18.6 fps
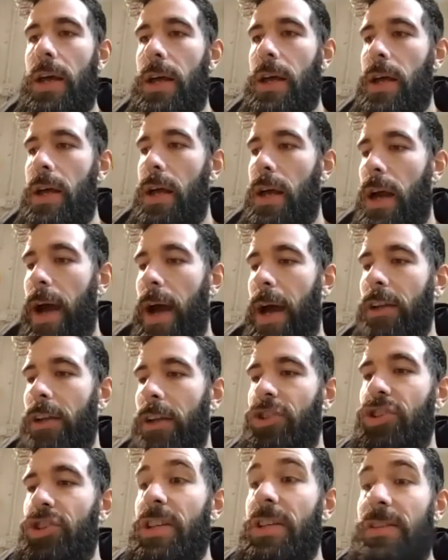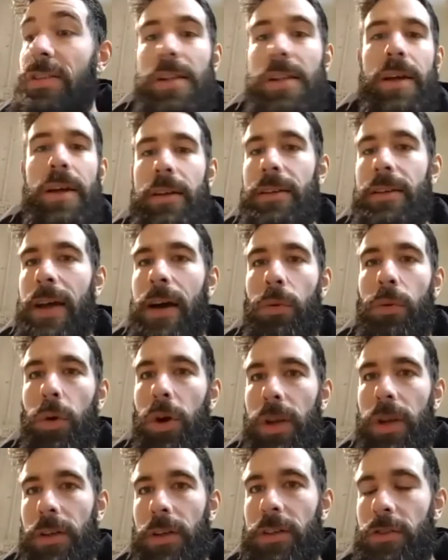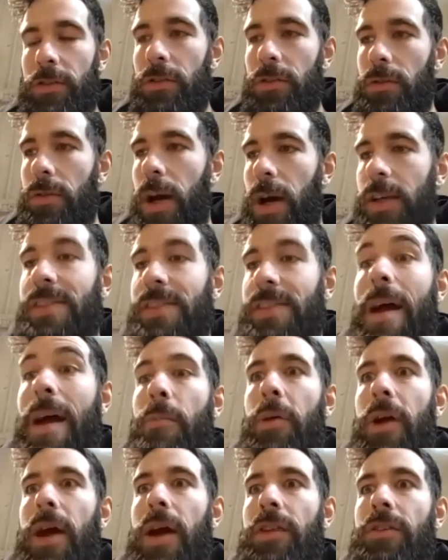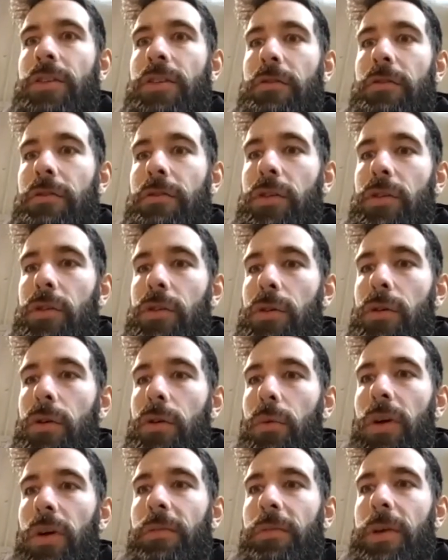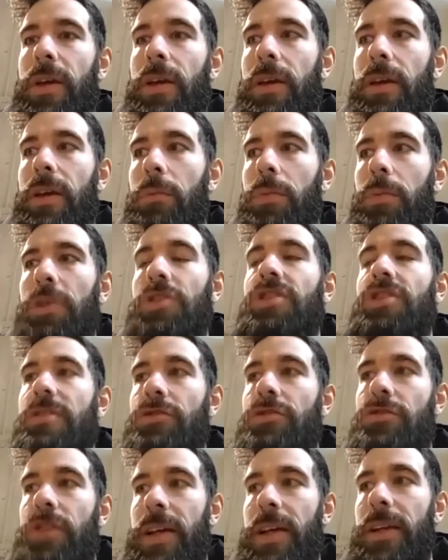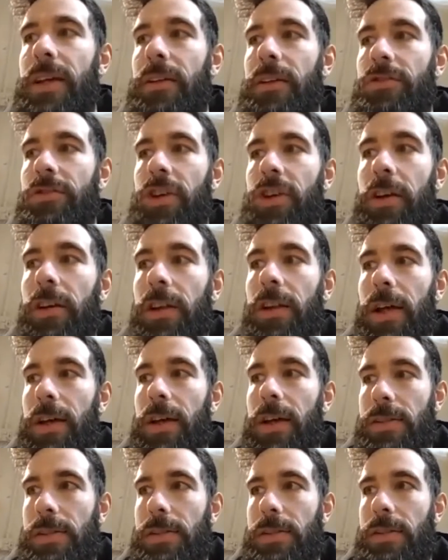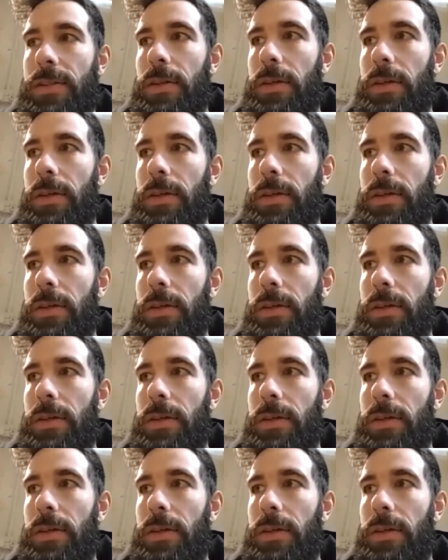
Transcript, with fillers: mm. and she's like now wanting to do a separate interview with me because she's a training journalist.